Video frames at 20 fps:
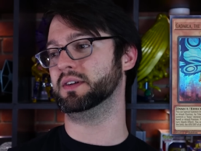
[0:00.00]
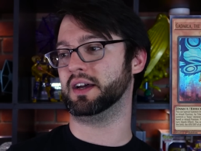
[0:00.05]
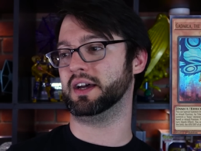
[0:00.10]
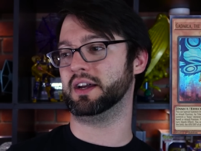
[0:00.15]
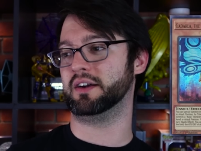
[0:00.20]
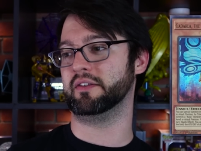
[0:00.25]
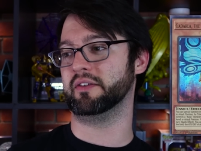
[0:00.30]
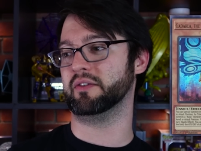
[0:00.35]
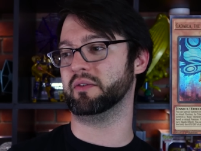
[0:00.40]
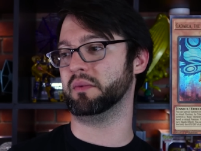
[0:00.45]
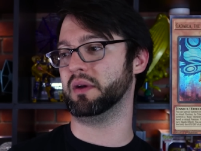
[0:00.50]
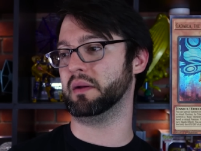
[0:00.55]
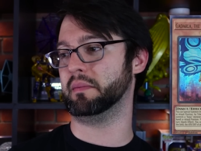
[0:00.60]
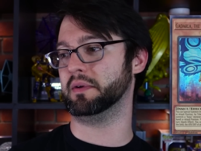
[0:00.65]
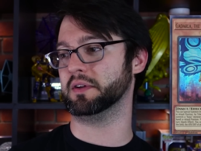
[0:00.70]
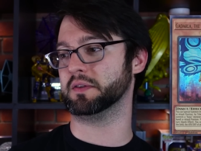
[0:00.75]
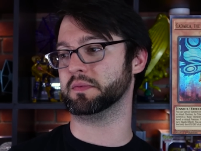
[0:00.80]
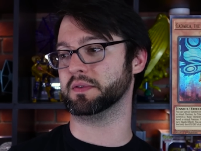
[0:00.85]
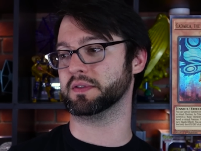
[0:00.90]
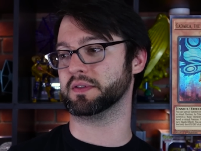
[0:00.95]
I don't even
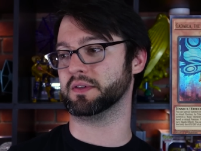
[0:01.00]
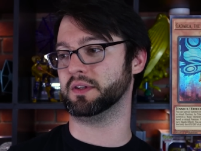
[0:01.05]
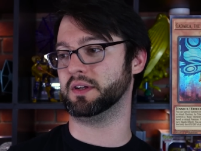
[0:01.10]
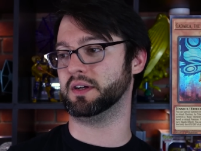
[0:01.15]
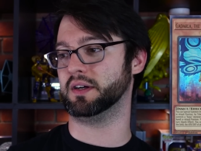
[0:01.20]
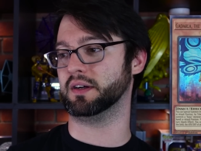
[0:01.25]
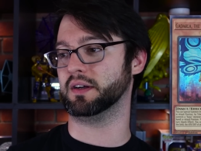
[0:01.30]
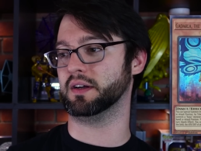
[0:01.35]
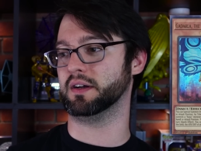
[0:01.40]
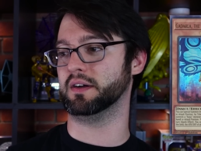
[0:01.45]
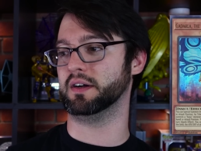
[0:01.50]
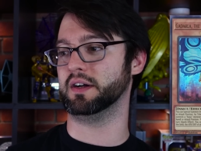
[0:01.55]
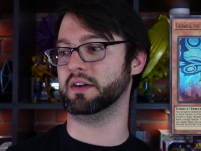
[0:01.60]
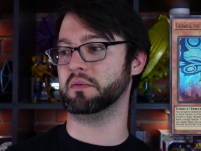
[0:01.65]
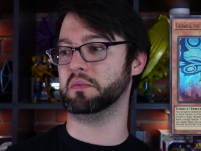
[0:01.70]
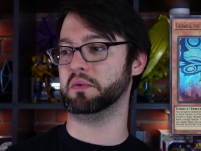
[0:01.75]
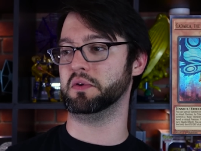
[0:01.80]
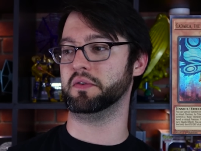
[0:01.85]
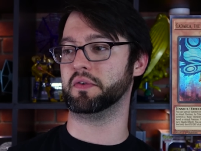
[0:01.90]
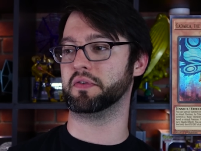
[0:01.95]
remember, it's been so long. Alright, you
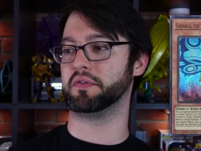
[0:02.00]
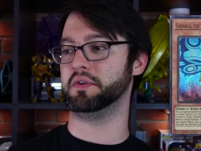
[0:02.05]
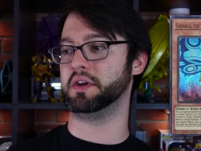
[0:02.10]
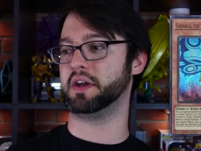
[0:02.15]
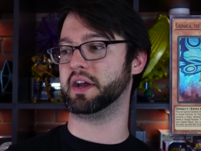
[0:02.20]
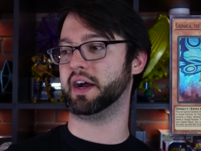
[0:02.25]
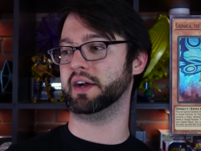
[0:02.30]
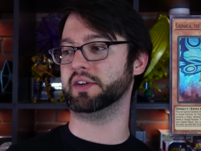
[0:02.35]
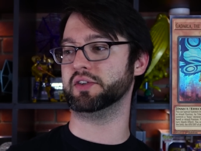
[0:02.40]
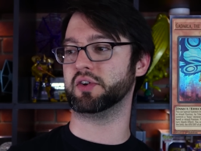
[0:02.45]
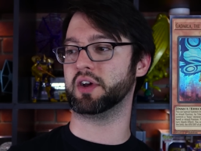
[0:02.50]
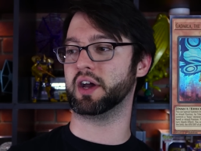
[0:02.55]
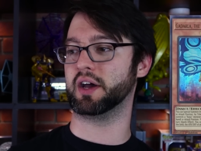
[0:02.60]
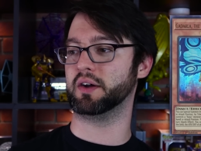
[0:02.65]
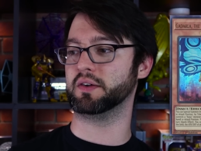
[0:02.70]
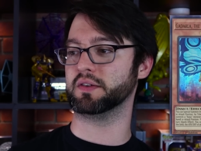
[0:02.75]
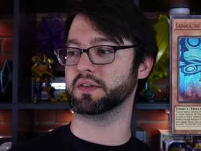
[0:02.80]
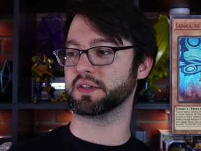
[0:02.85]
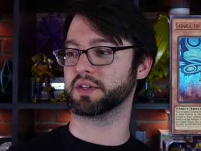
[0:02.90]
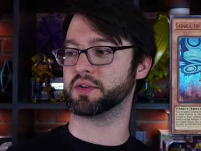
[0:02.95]
remove 3 kaiju
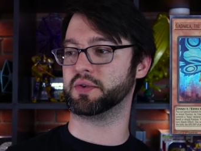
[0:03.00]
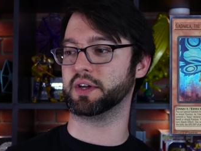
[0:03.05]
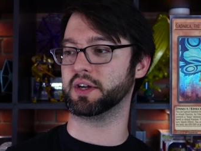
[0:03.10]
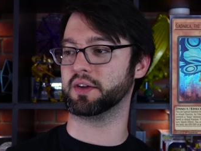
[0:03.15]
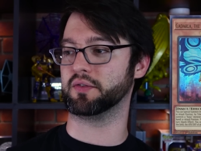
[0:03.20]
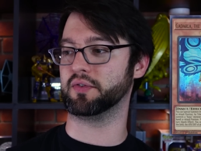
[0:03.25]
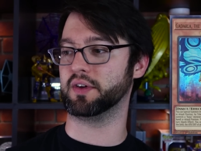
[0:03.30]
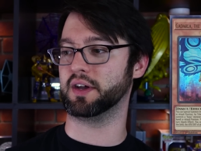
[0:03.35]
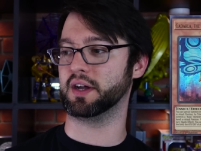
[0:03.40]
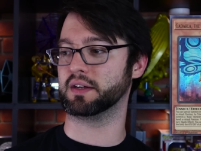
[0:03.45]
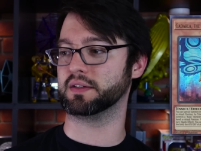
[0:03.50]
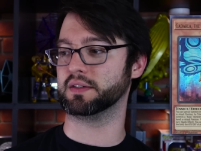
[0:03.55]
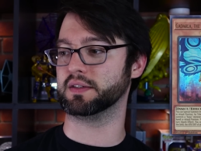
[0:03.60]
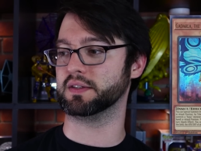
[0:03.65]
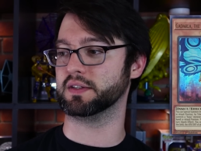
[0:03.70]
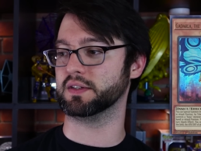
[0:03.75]
counters as a quick effect